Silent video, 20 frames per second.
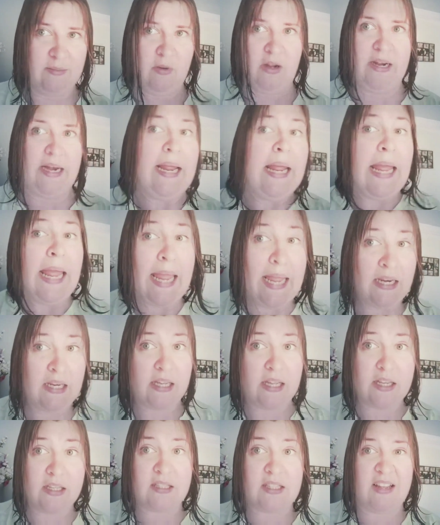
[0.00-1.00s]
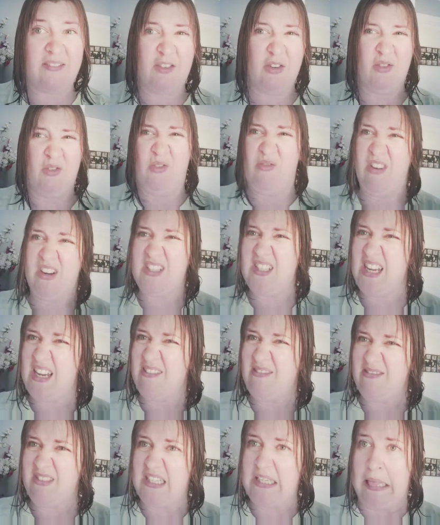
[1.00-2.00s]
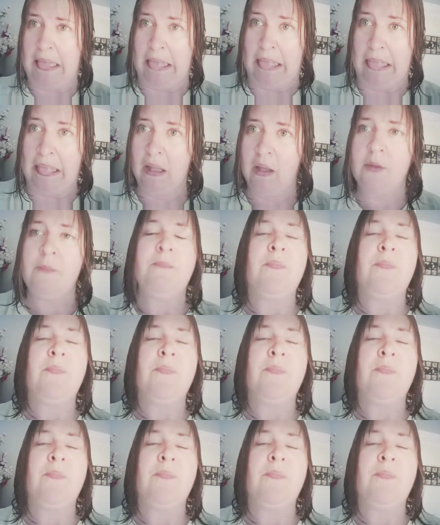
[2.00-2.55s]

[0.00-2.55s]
mine are hideous, they've gone all rusty and ugh.